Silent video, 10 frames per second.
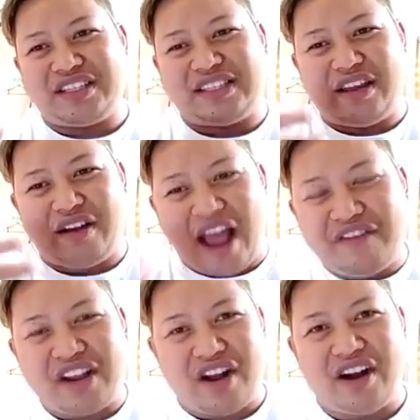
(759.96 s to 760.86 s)
they're having
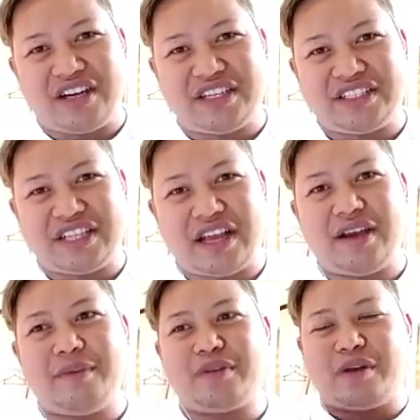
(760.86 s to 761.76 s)
a hard time
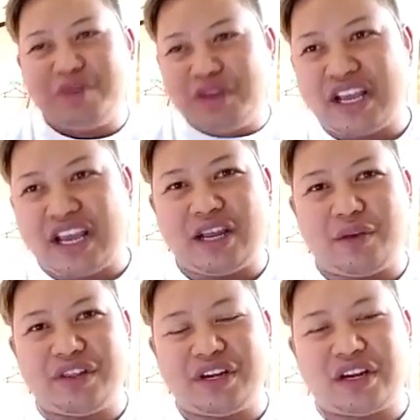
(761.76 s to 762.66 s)
communicating with
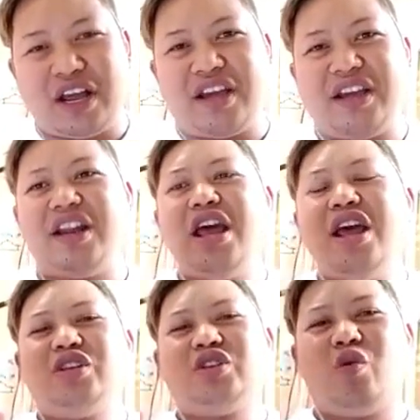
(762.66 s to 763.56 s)
their client?
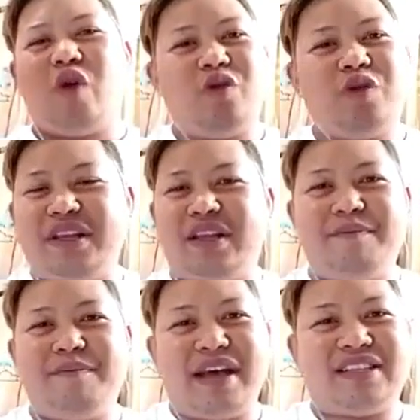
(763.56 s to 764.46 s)
So what would be the
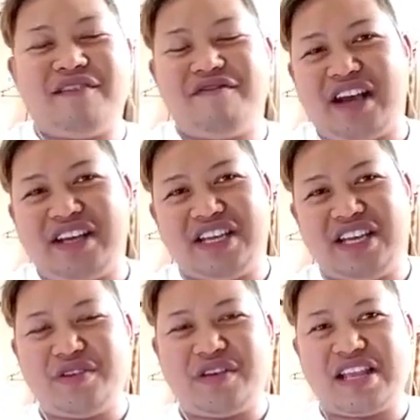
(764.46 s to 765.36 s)
best advice that you
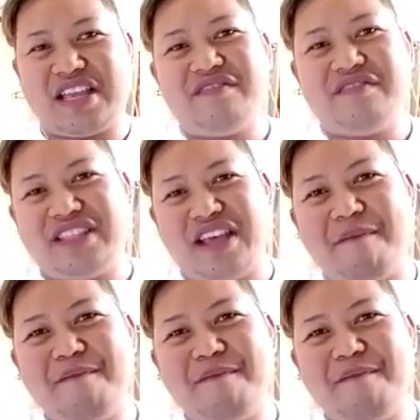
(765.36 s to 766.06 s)
can give to them?